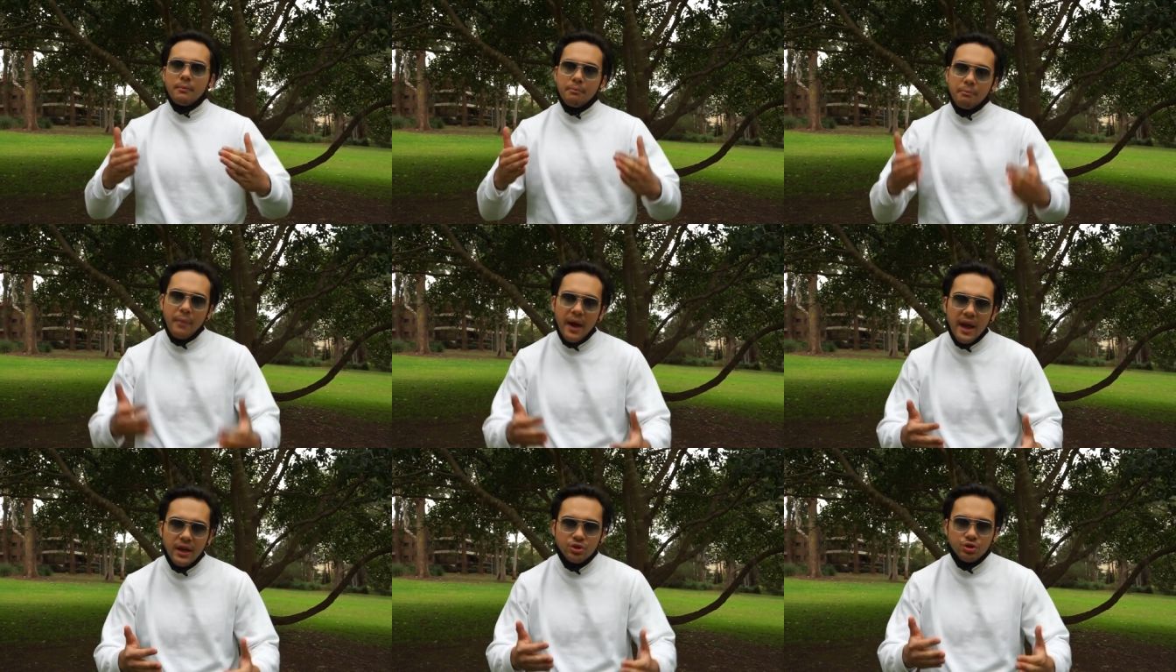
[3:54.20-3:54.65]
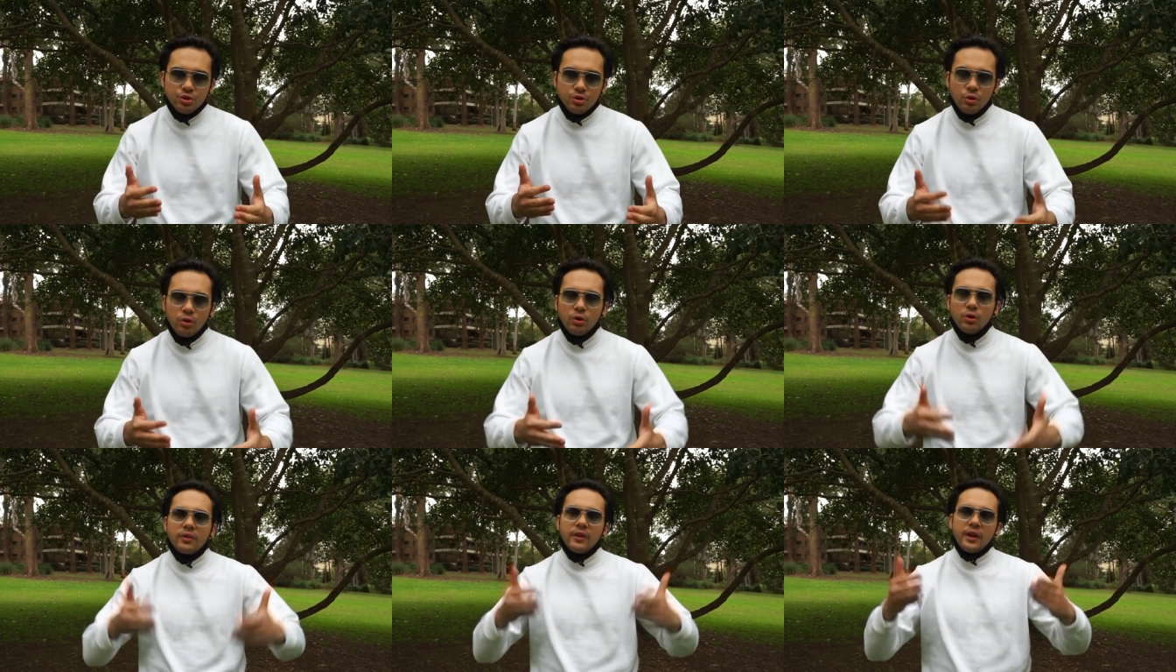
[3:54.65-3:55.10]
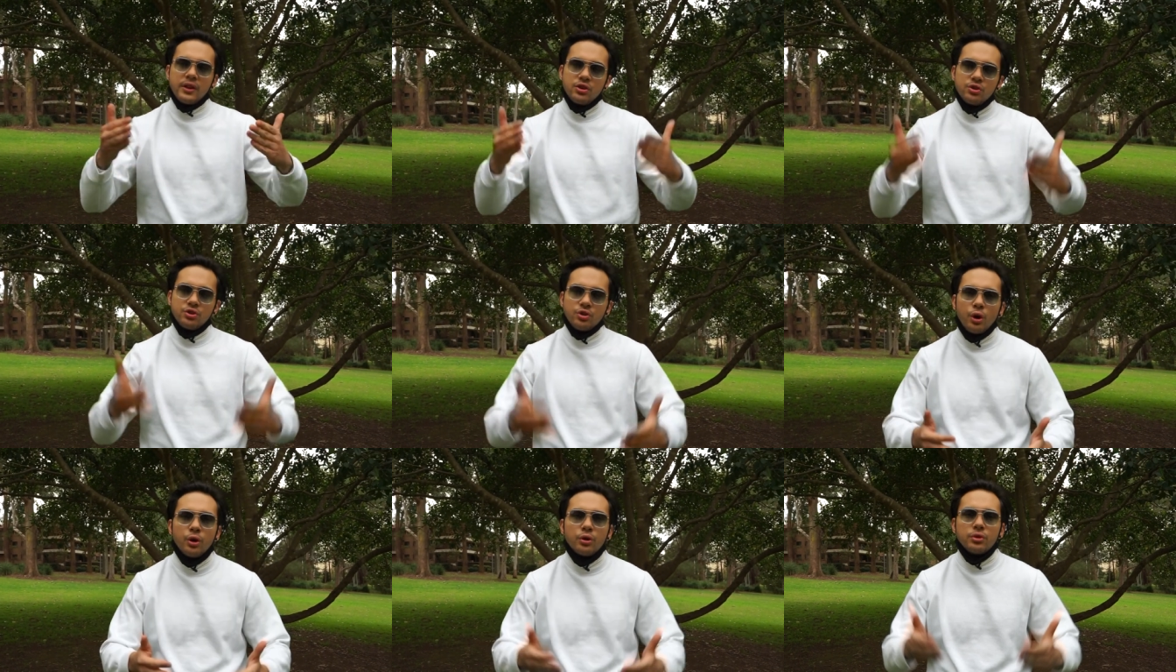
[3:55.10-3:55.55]
Make sure that you
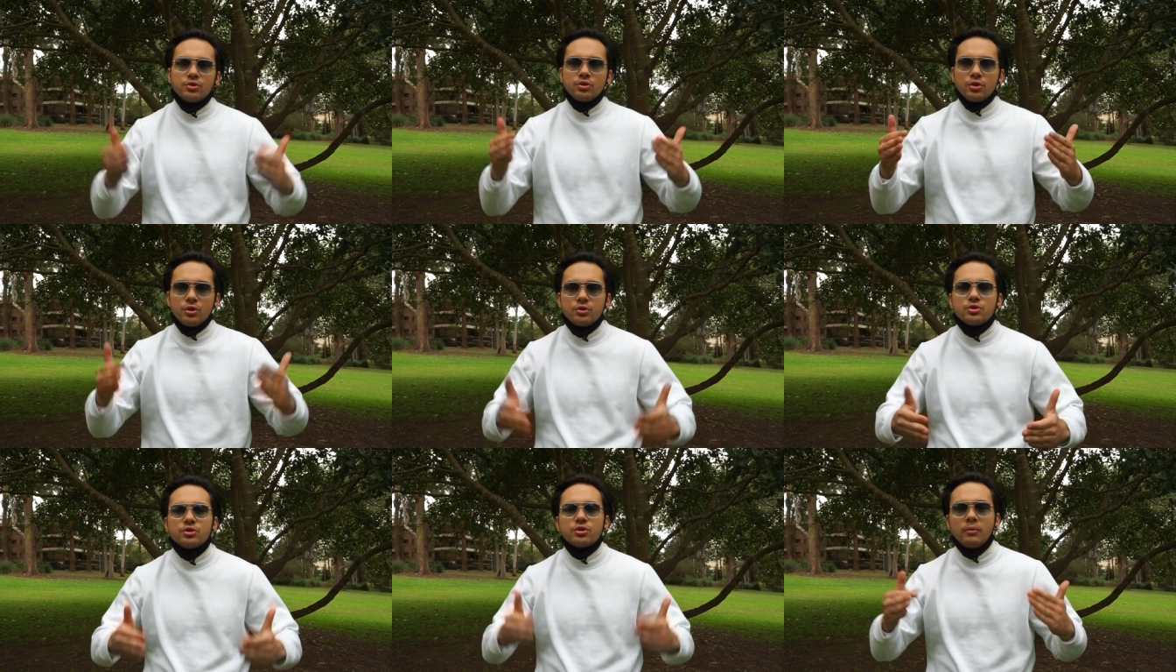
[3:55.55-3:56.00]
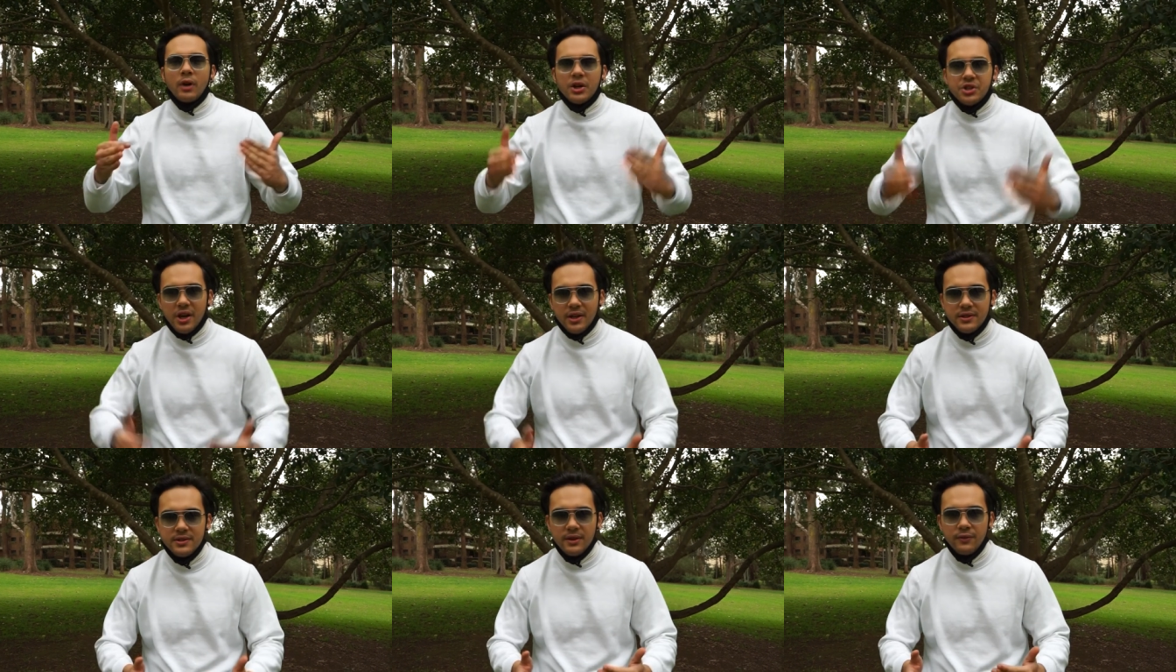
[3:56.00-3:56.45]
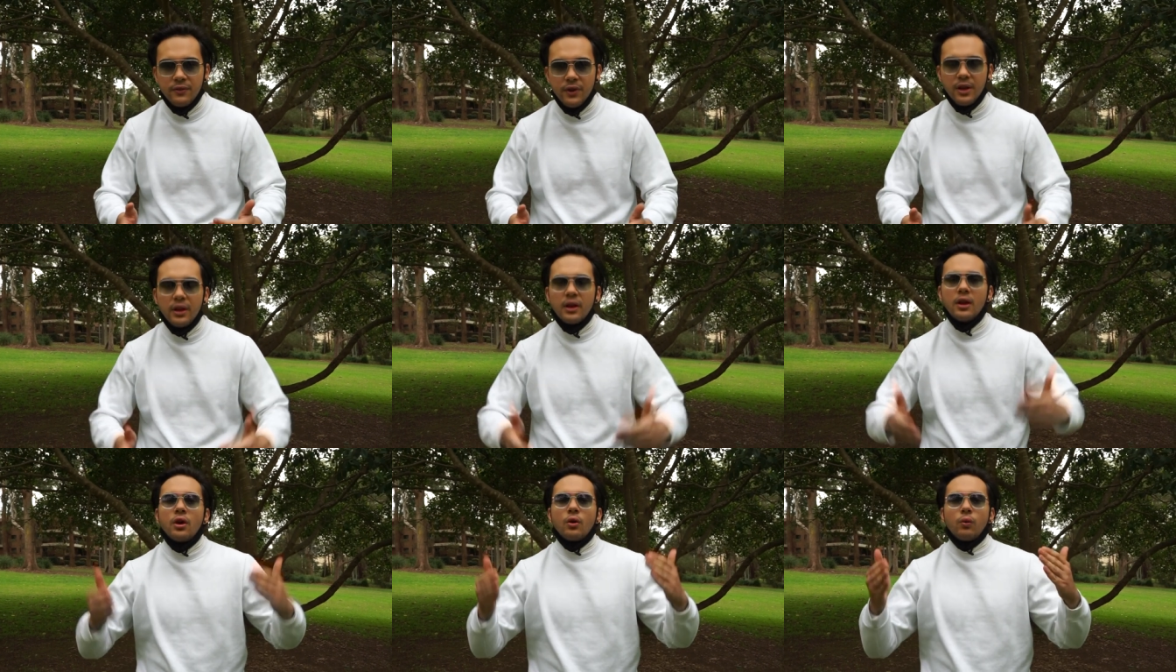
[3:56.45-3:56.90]
don't do too much activity